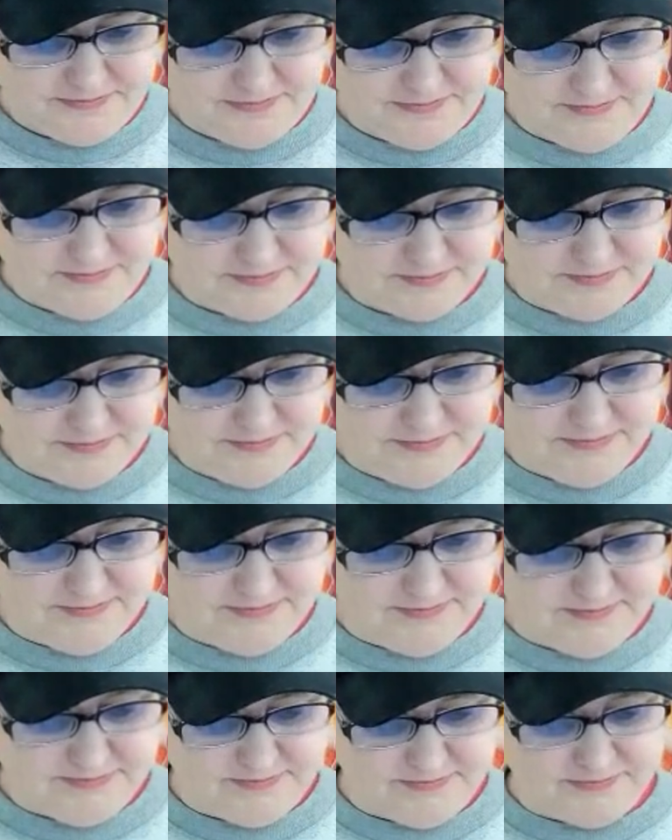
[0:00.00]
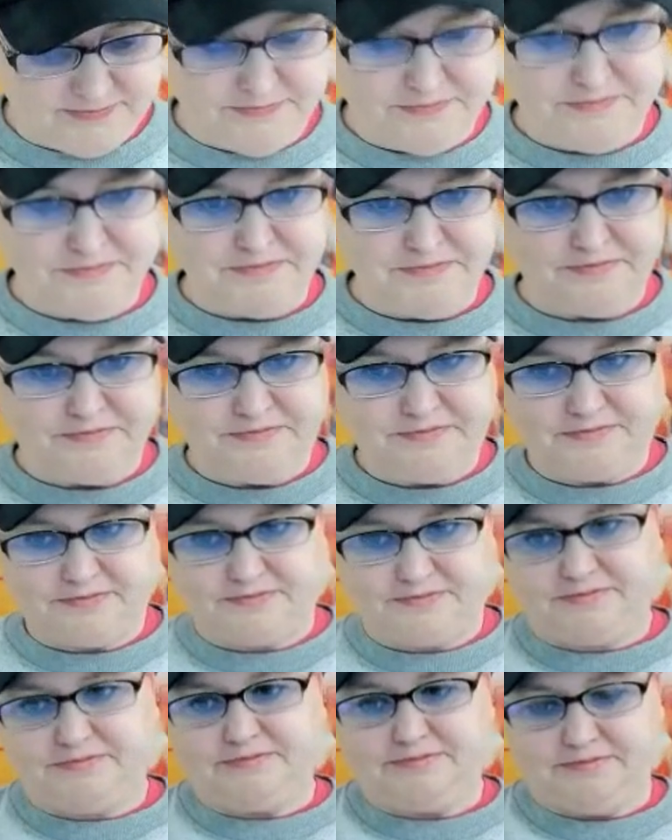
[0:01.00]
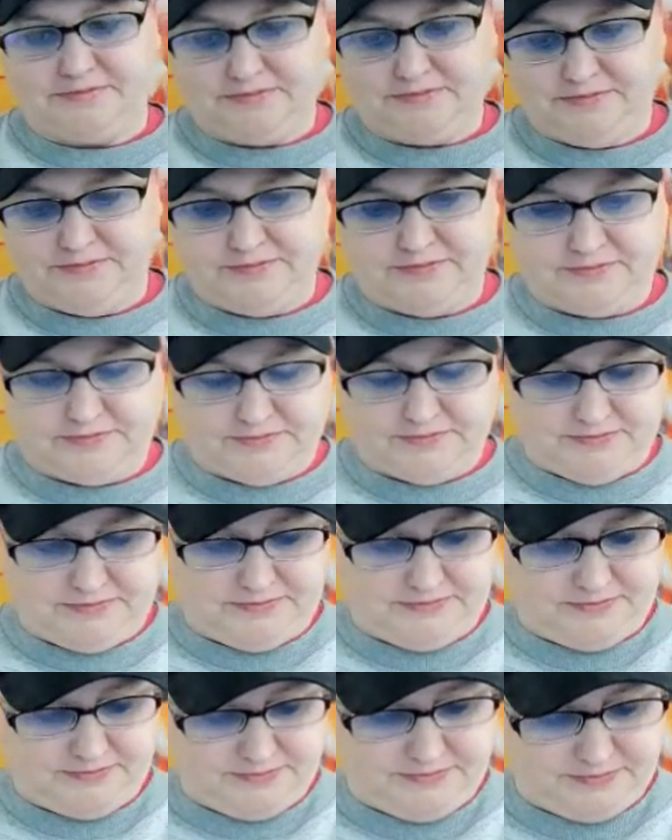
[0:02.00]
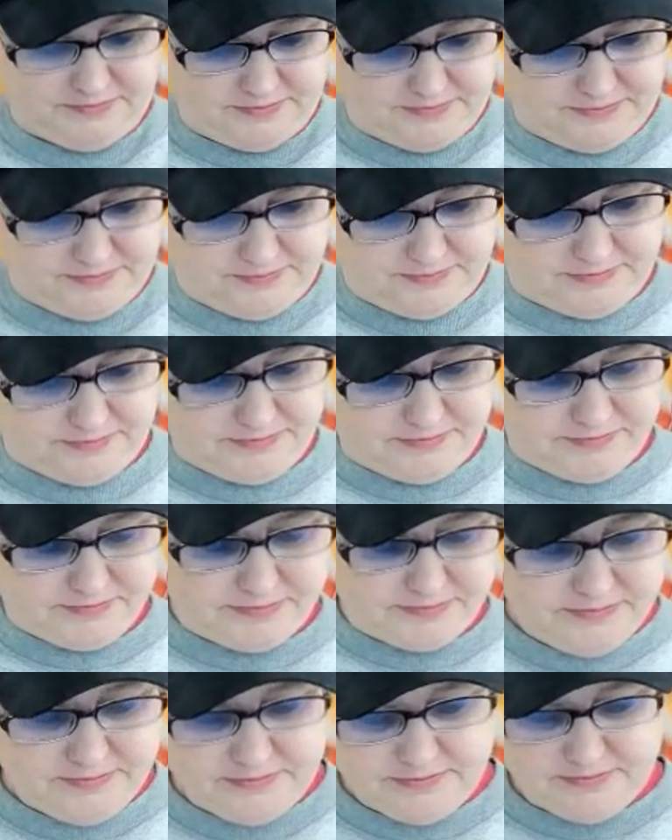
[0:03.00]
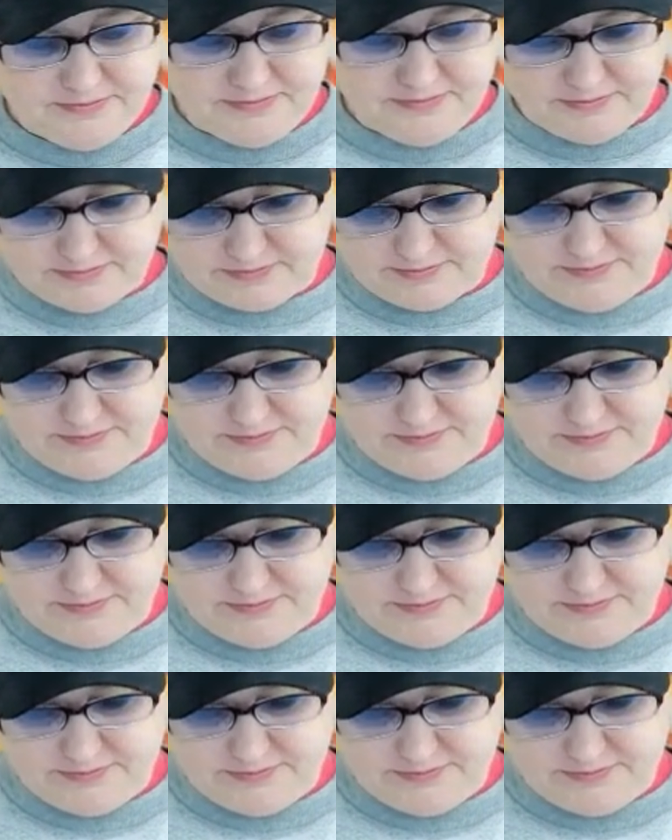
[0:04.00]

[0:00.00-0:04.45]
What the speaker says: [no speech]